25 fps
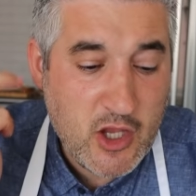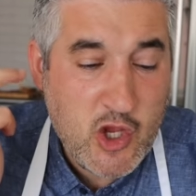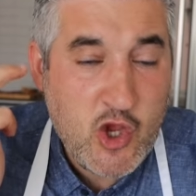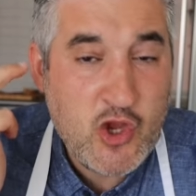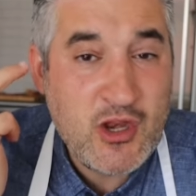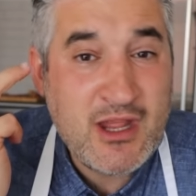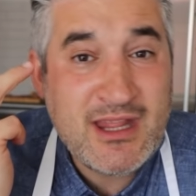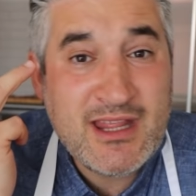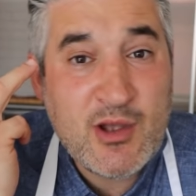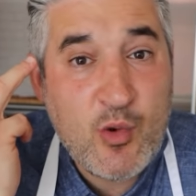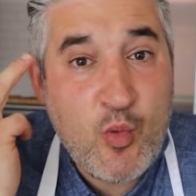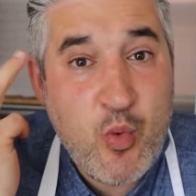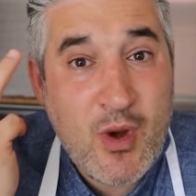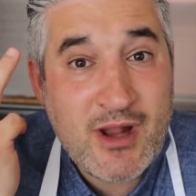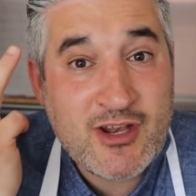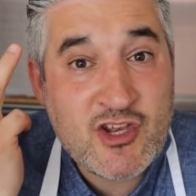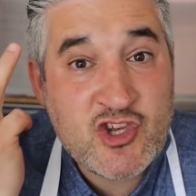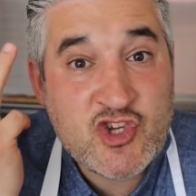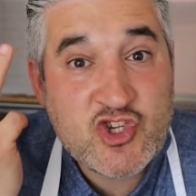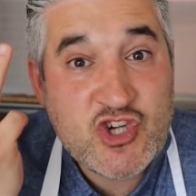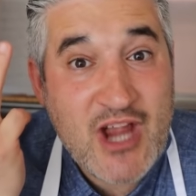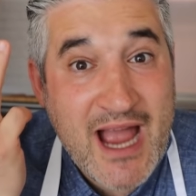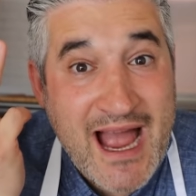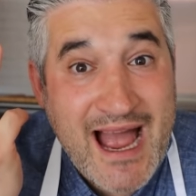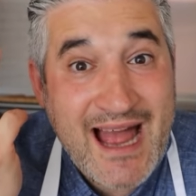You need
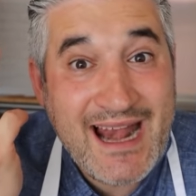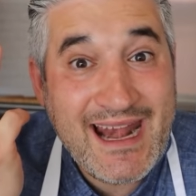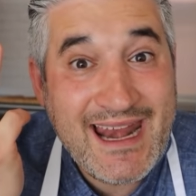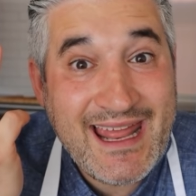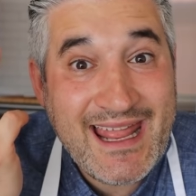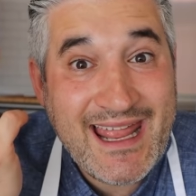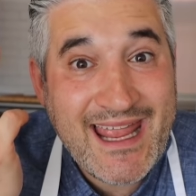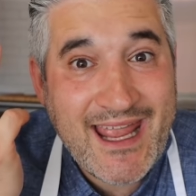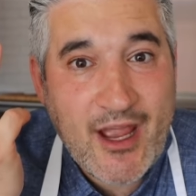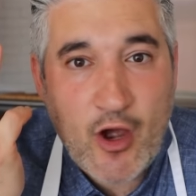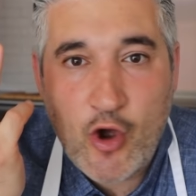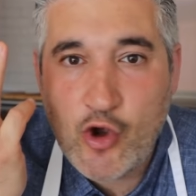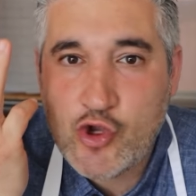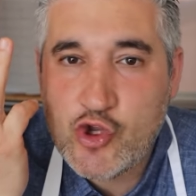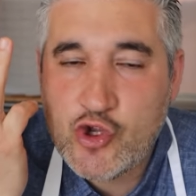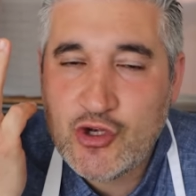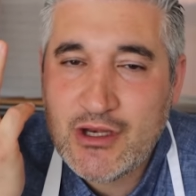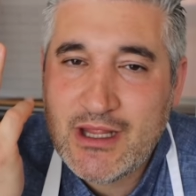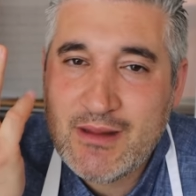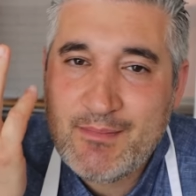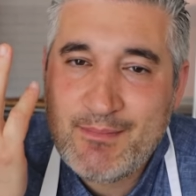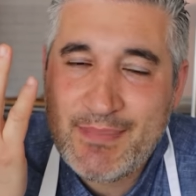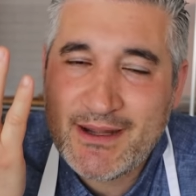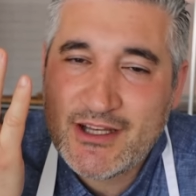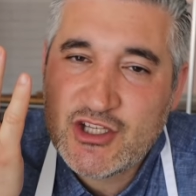guanciale or you
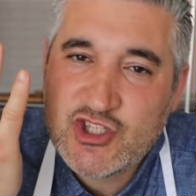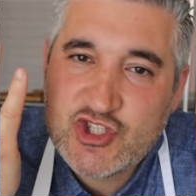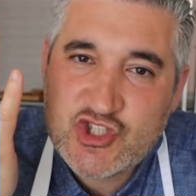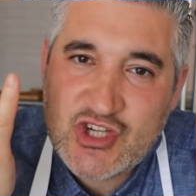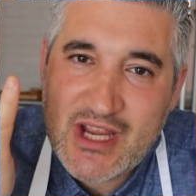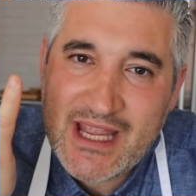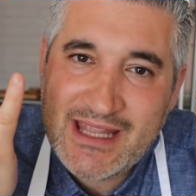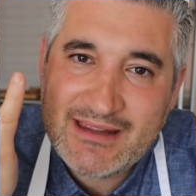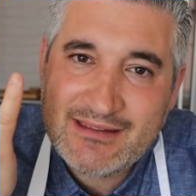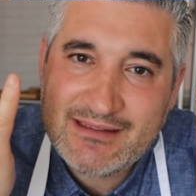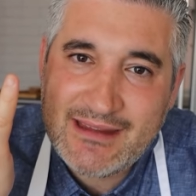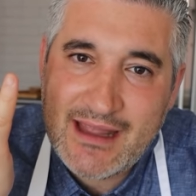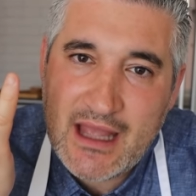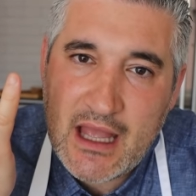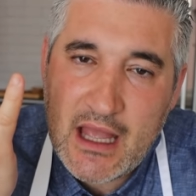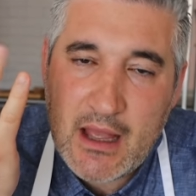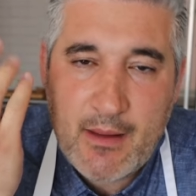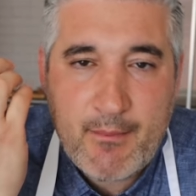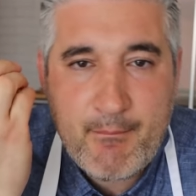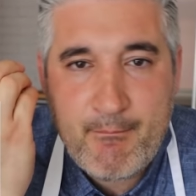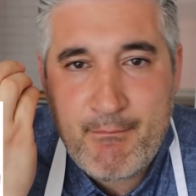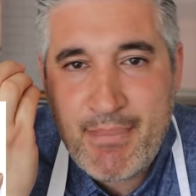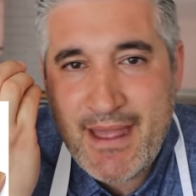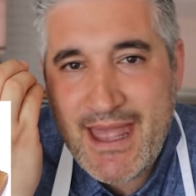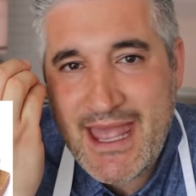need
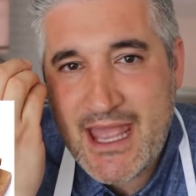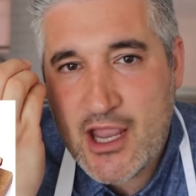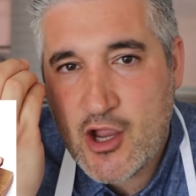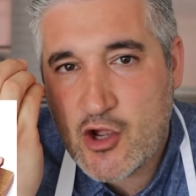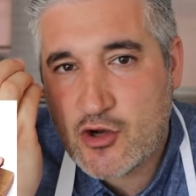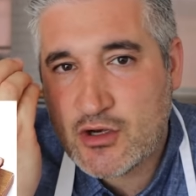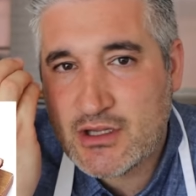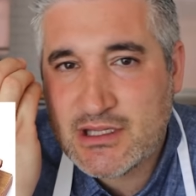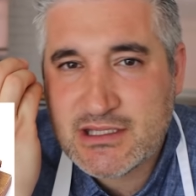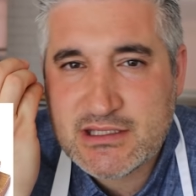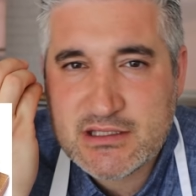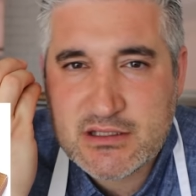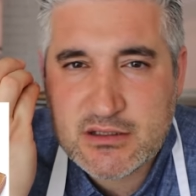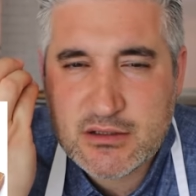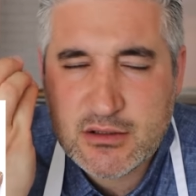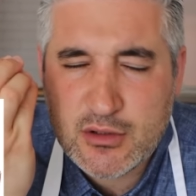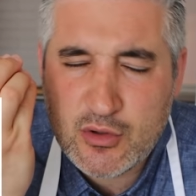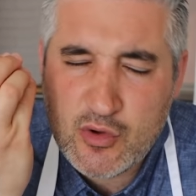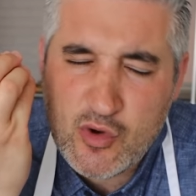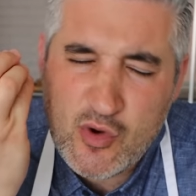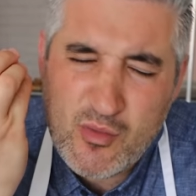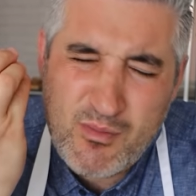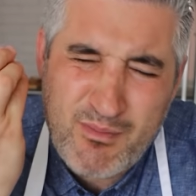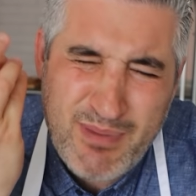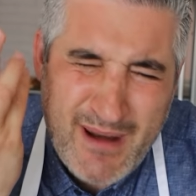pancetta. Bacon is
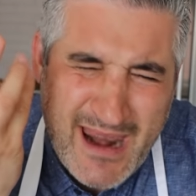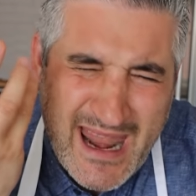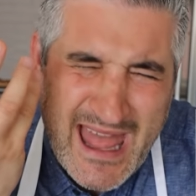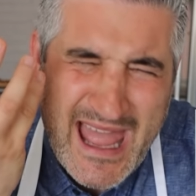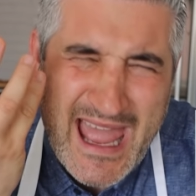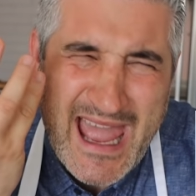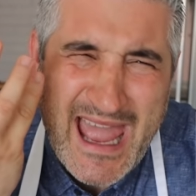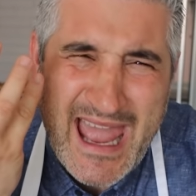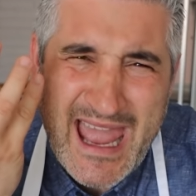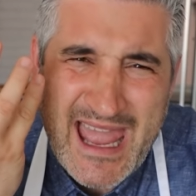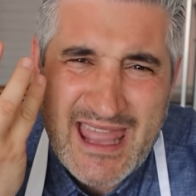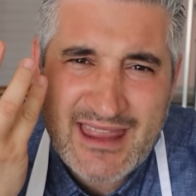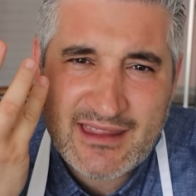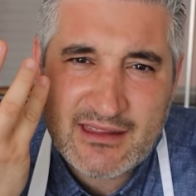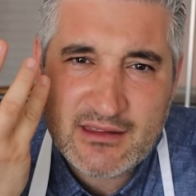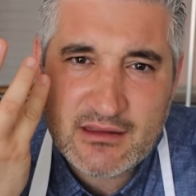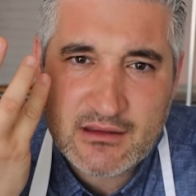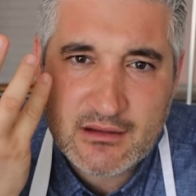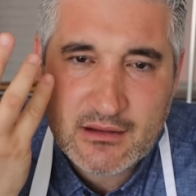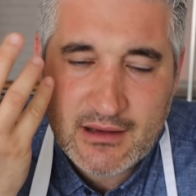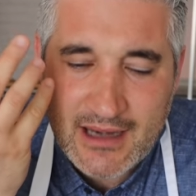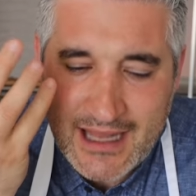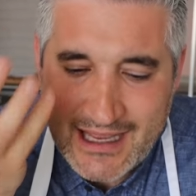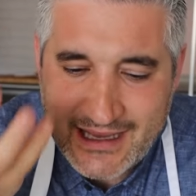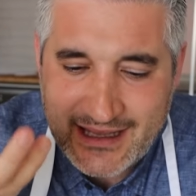too
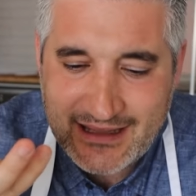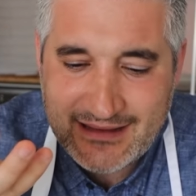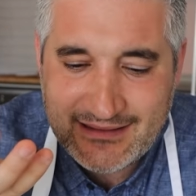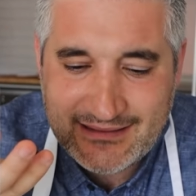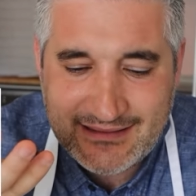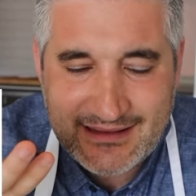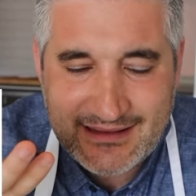bland, like he